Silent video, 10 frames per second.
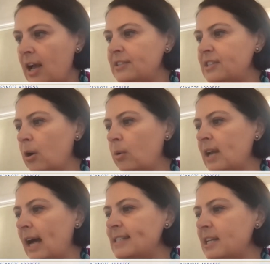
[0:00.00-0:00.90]
So
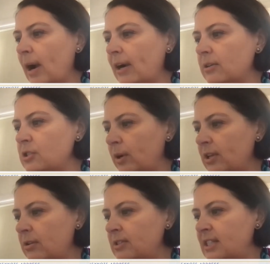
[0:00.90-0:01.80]
Nazi records were
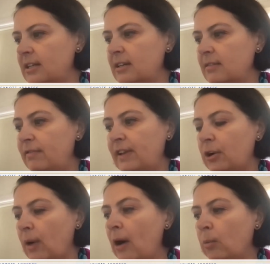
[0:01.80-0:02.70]
used to
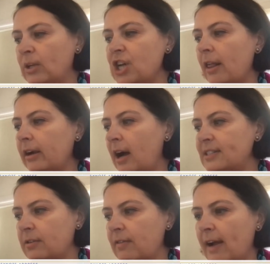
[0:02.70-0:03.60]
figure out which Holocaust
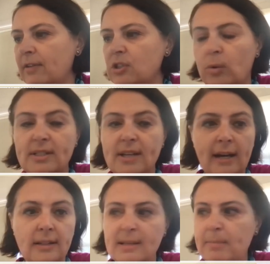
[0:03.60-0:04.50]
survivors were
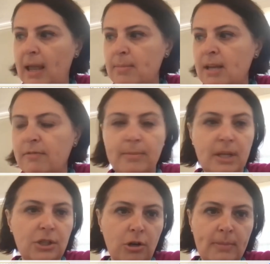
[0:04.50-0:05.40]
entitled to payment from the
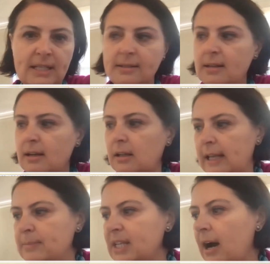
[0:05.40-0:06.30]
German
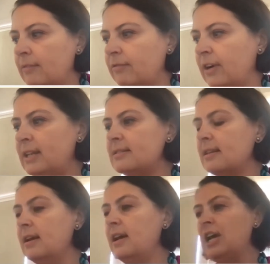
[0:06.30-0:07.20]
Claims Conference.
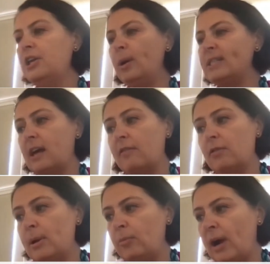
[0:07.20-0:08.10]
US
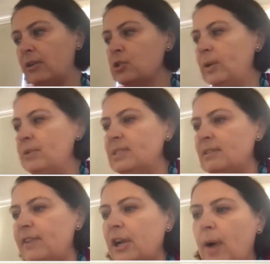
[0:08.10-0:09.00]
government records were used to
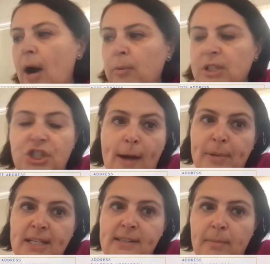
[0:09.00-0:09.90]
figure out which
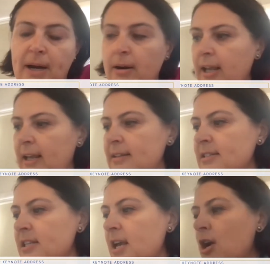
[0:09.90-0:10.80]
Japanese
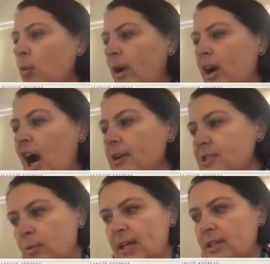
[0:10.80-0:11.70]
Americans were
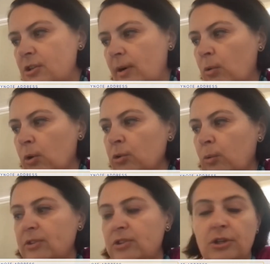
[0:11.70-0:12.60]
incarcerated during World
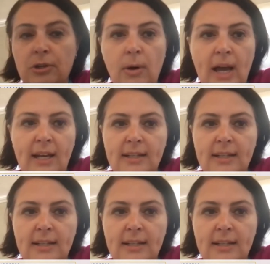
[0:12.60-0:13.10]
War II and